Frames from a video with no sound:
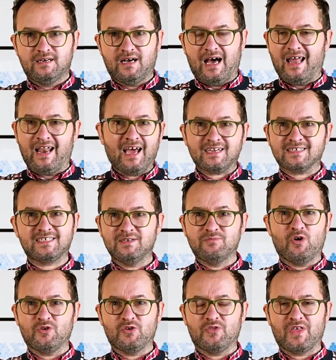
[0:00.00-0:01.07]
And actually
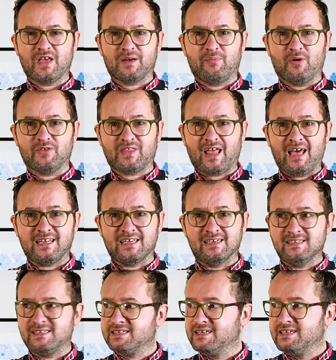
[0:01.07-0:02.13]
what you think about that
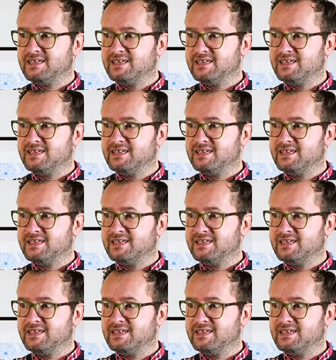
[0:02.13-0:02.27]
is,